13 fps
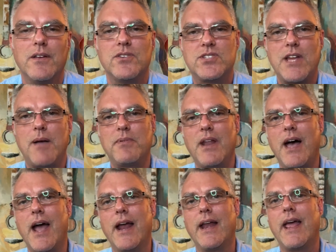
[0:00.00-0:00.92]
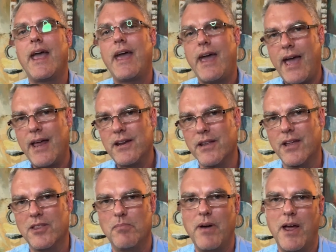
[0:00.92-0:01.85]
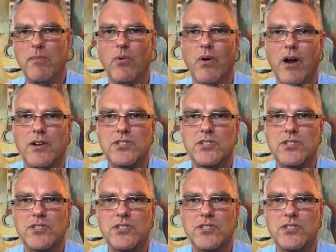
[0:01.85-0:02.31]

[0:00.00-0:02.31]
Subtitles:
Step 9, handling the paperwork.